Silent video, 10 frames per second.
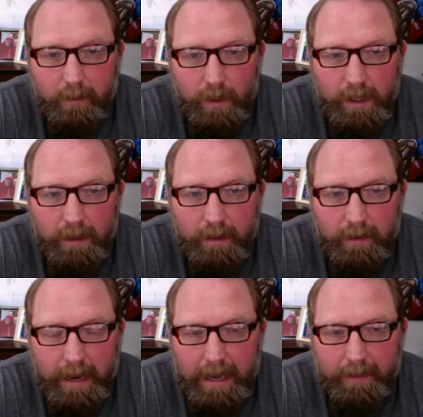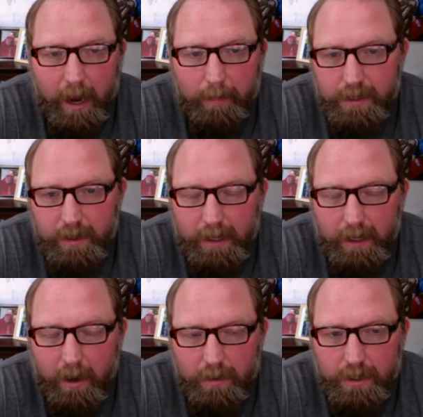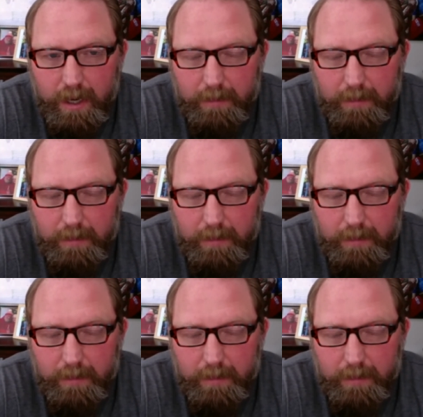when I had the opportunity to coach you,